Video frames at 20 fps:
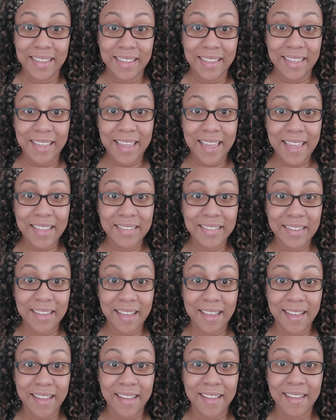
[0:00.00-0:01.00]
Yes,
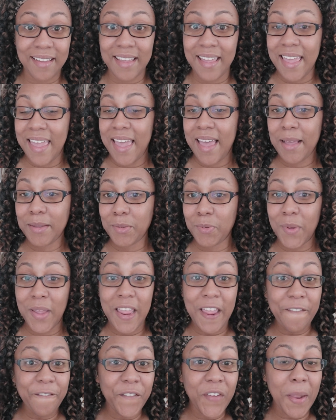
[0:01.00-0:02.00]
y'all, helps
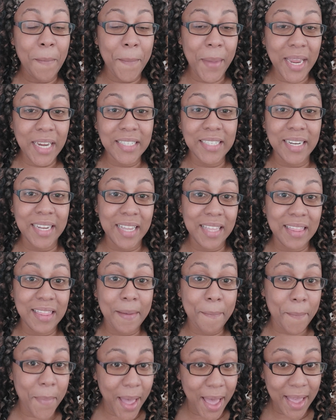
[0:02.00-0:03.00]
with inflammation in
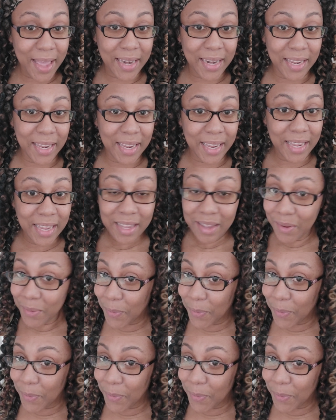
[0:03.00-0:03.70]
the body.